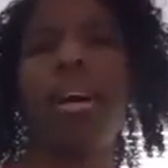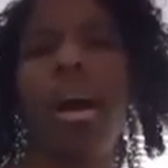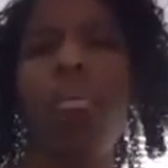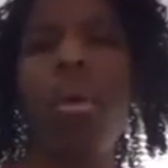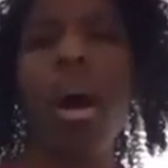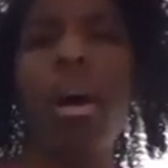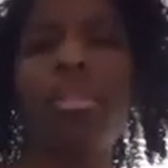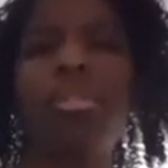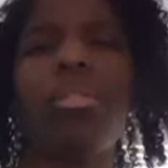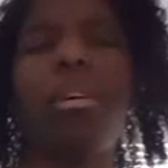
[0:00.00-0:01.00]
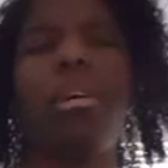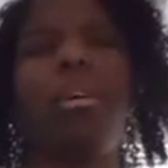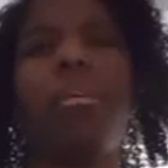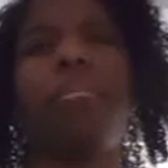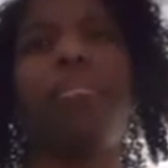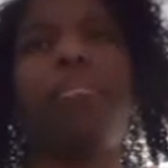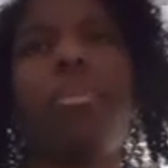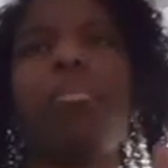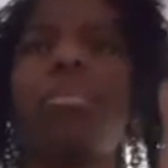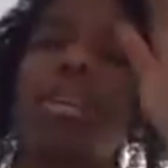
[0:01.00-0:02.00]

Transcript: that I watch, um, it was